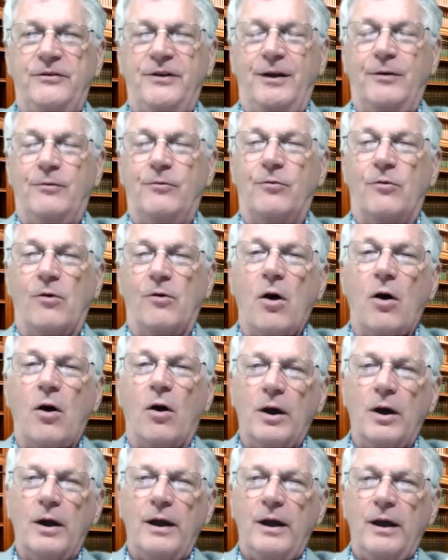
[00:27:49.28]
He
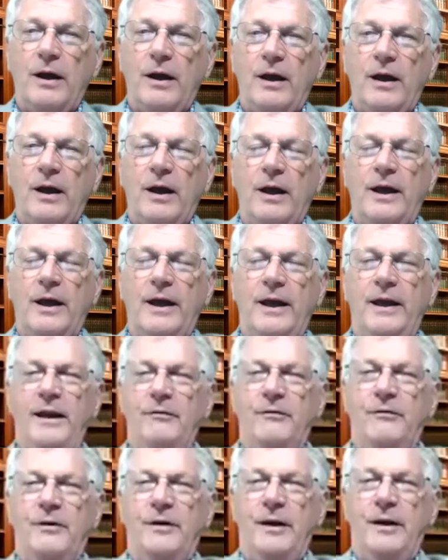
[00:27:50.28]
moves
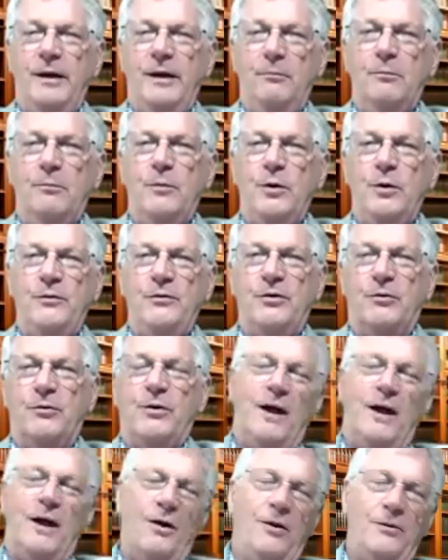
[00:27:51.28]
around
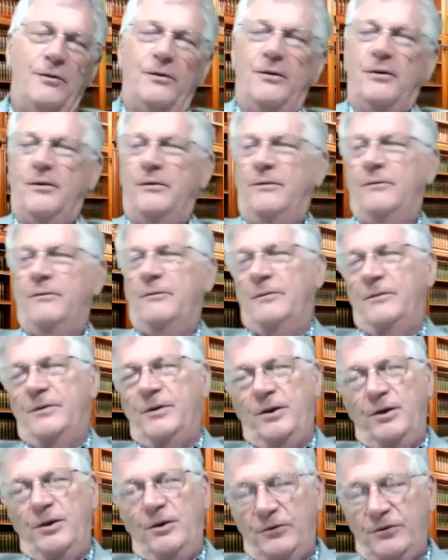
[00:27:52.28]
using the word
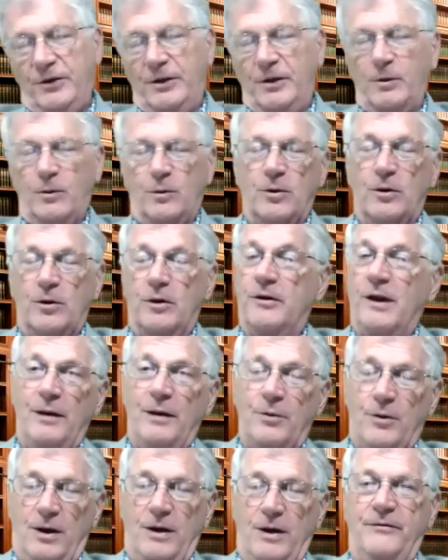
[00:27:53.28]
nonprofit. Now here we are on
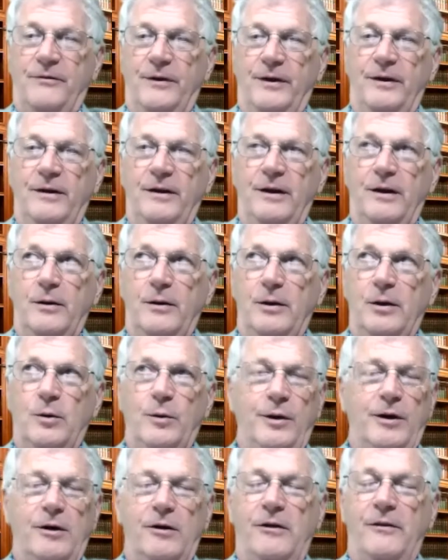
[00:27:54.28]
the nonprofit
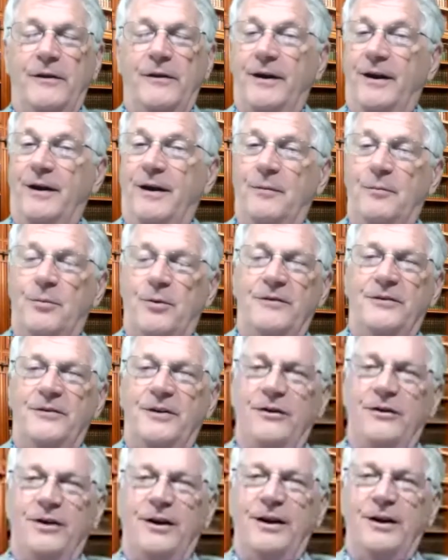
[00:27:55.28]
exchange because
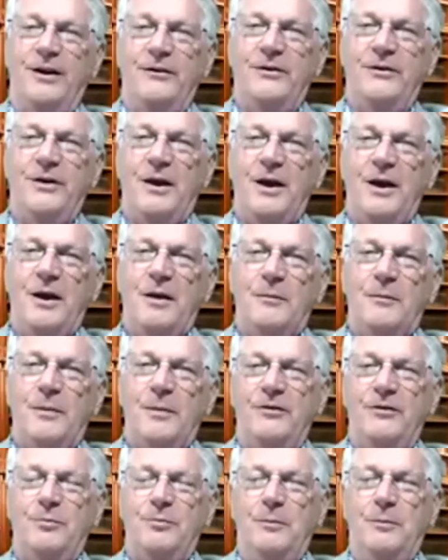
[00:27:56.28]
people identify
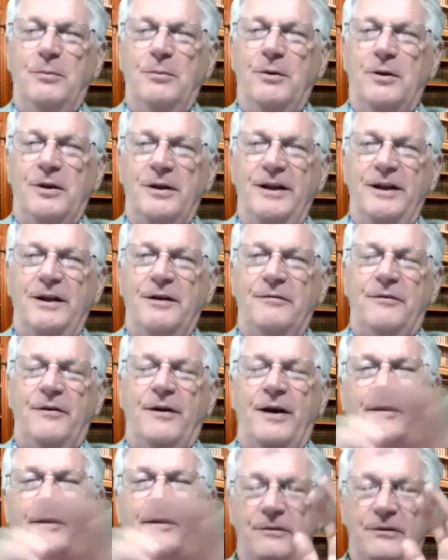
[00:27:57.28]
this sector.
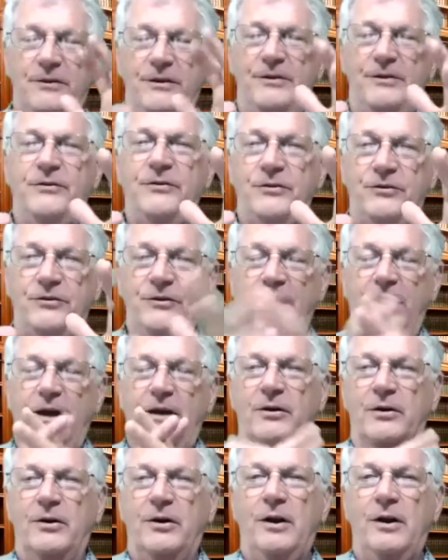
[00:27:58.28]

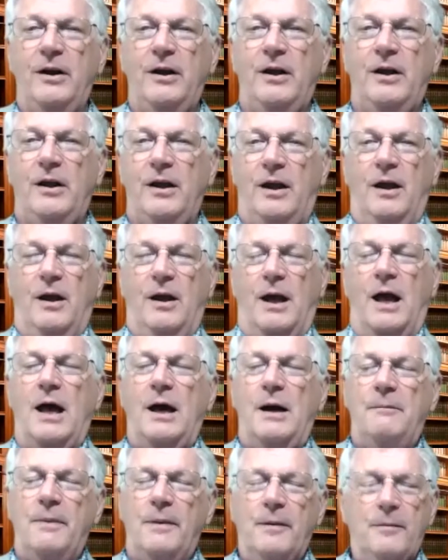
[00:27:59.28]
But I think
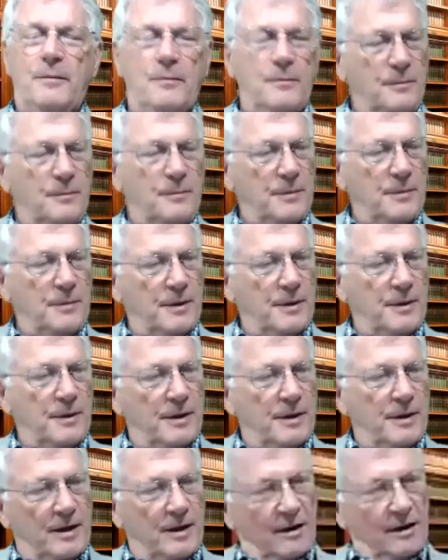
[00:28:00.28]
that's a
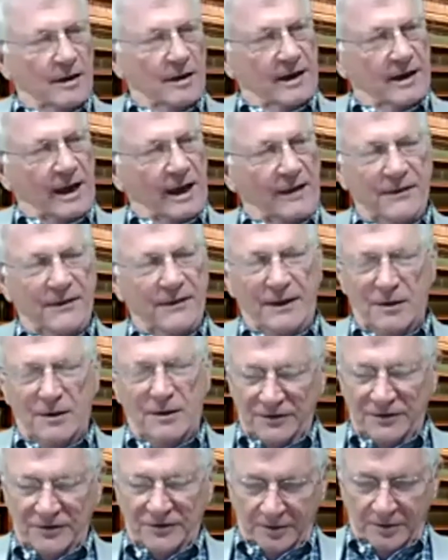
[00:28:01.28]
point where we start this
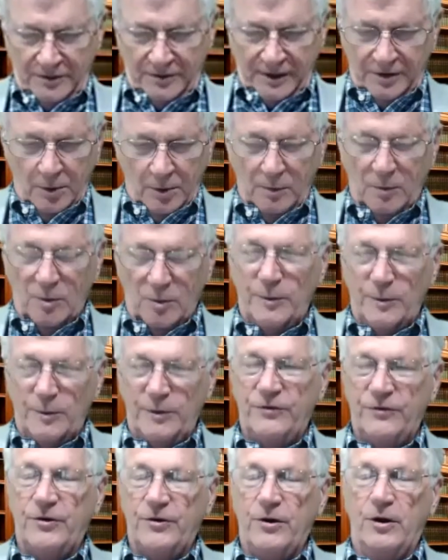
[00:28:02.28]
deep dive into
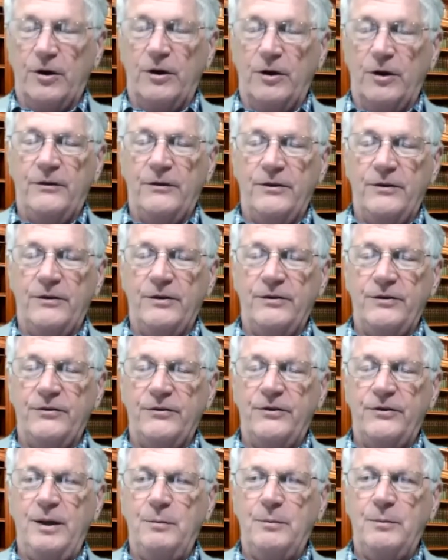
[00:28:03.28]
scarcity thinking with the
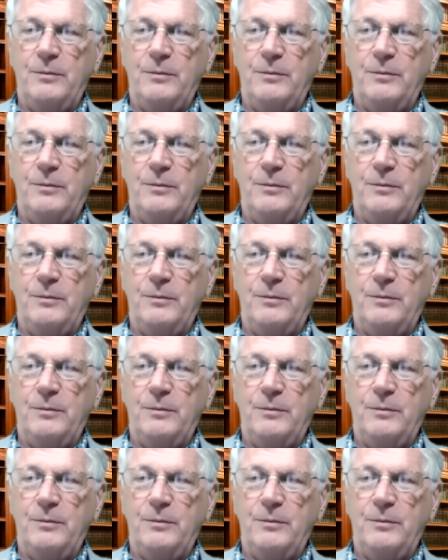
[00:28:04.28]
word